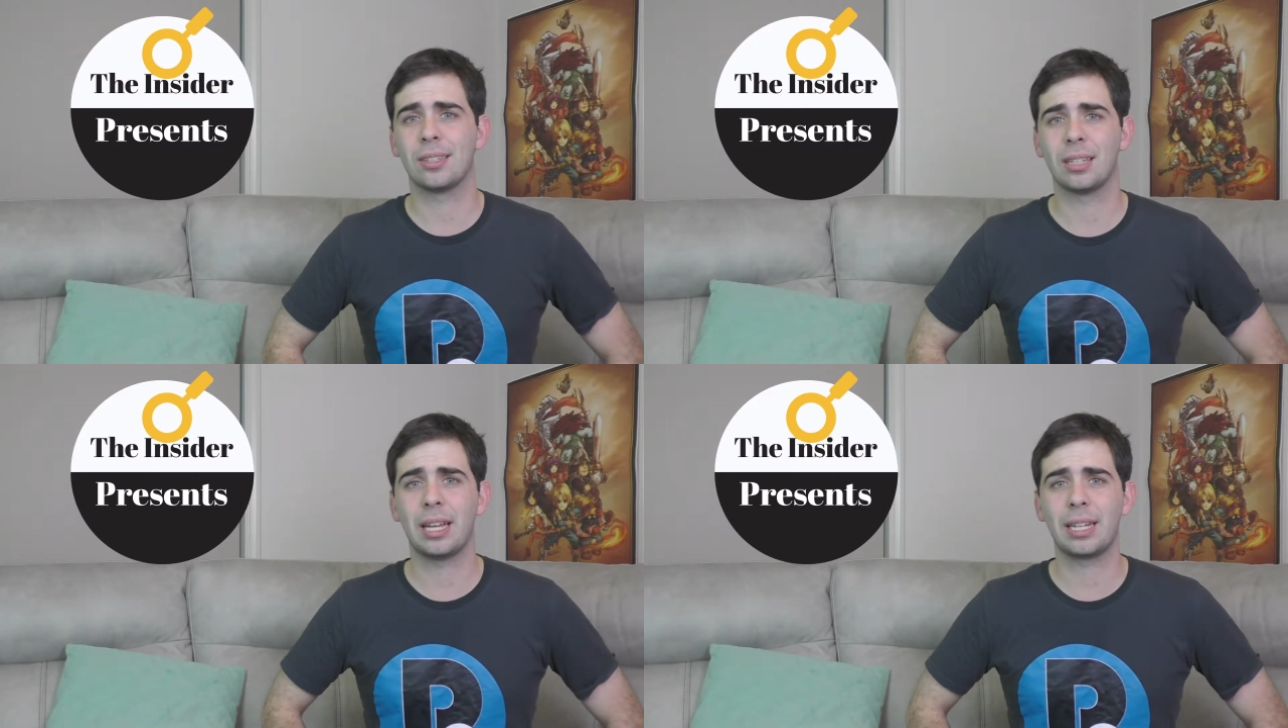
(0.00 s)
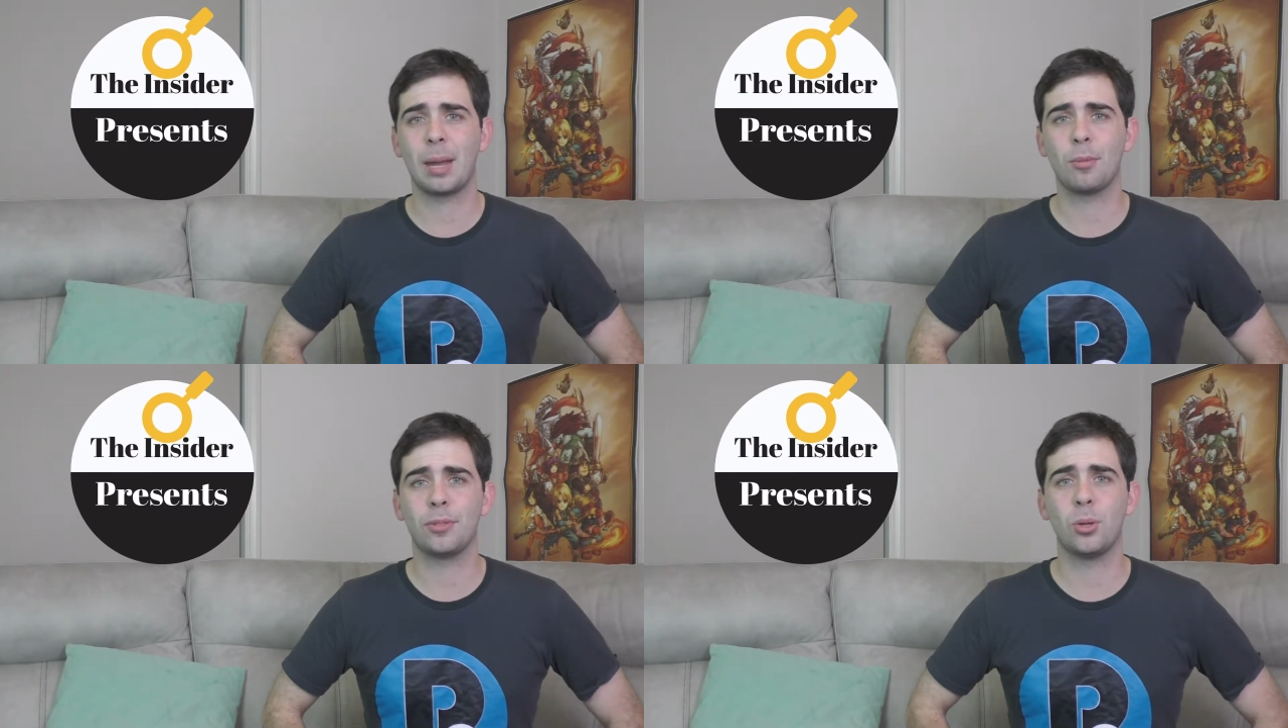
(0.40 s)
the late
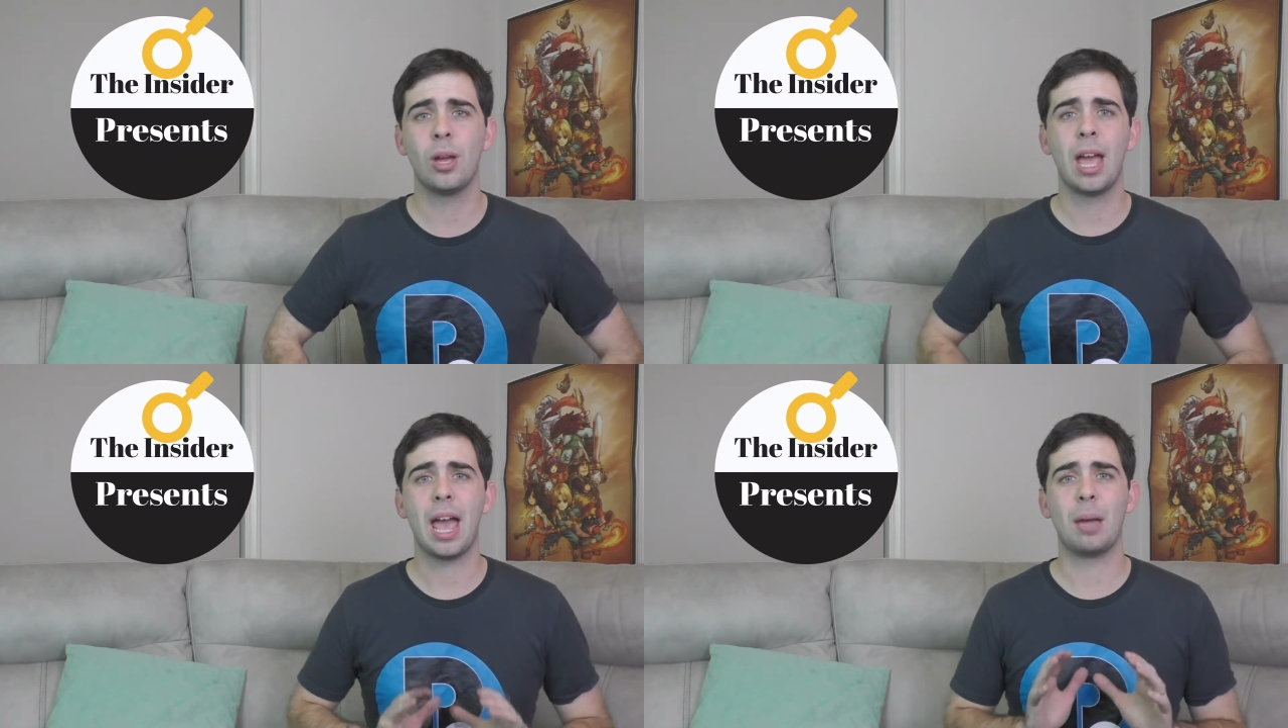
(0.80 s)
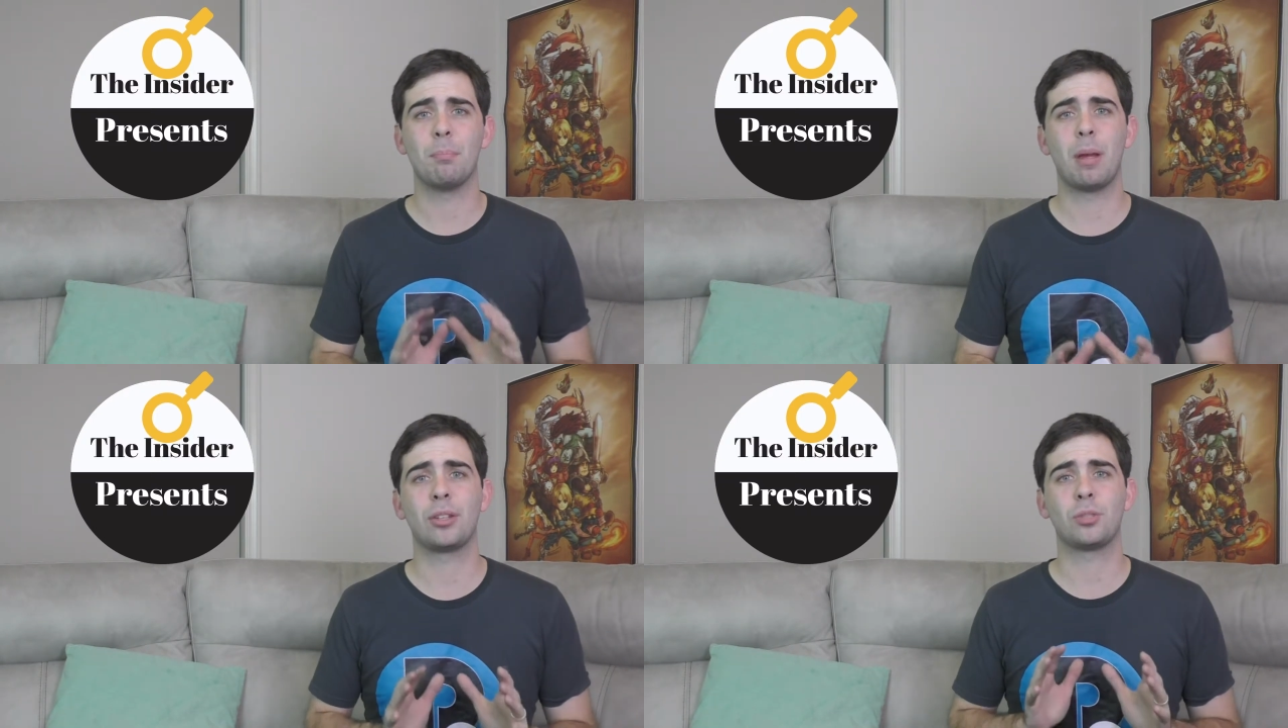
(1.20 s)
game review,
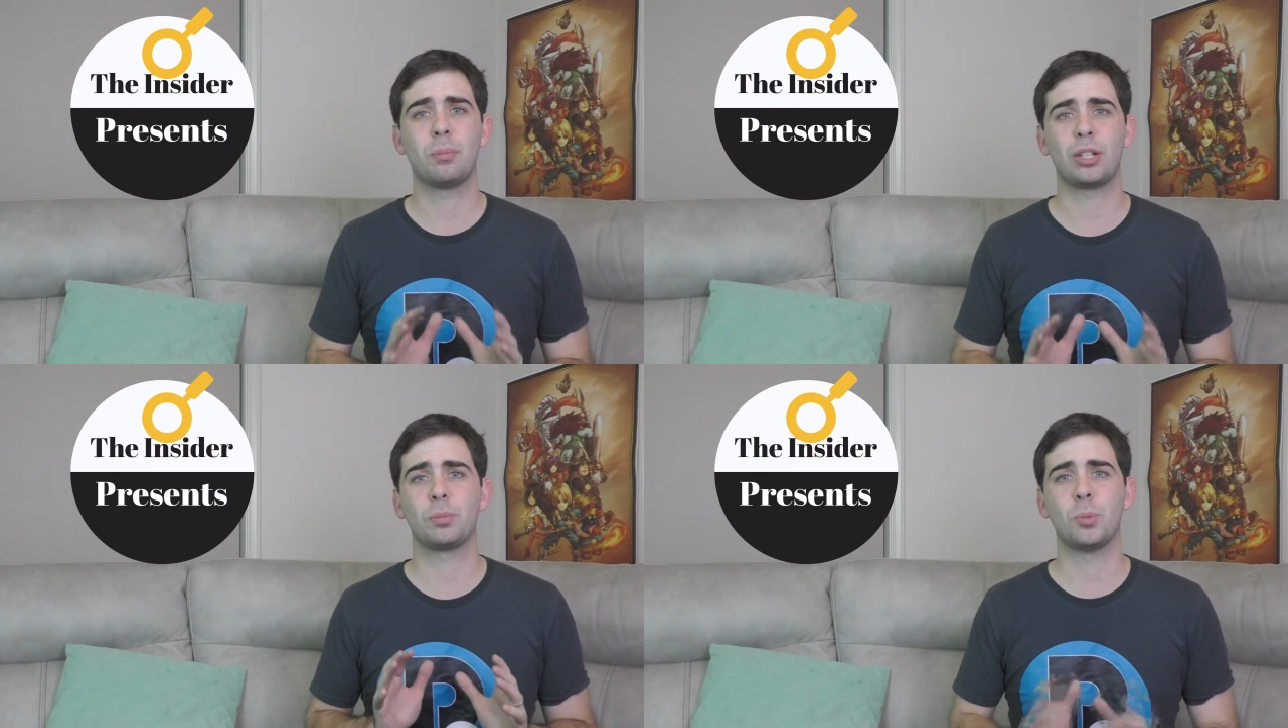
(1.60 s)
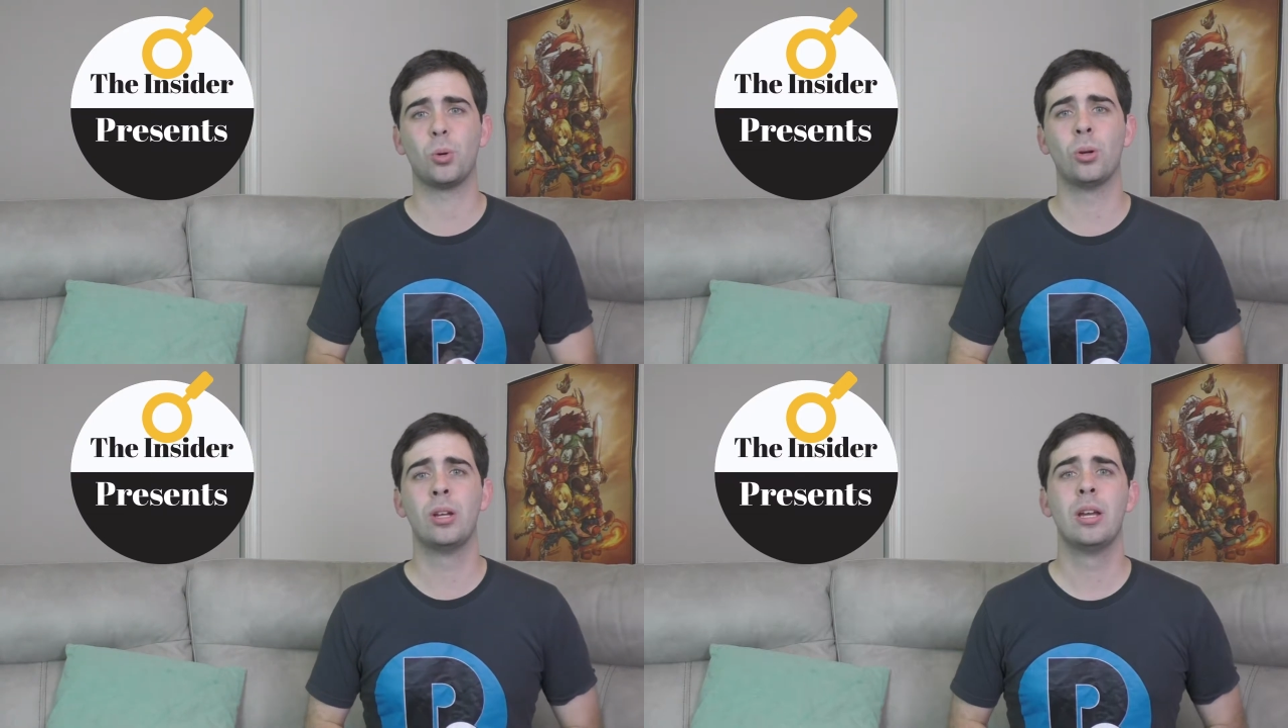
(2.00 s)
and much, much
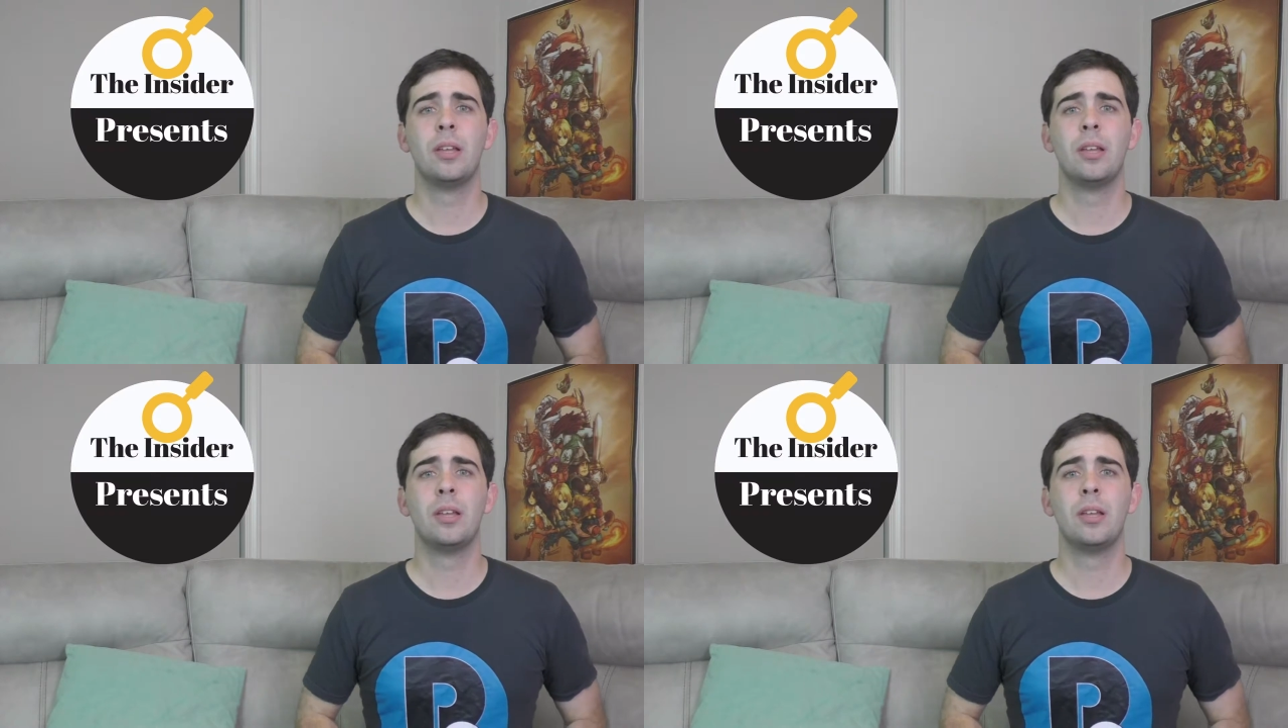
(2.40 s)
more.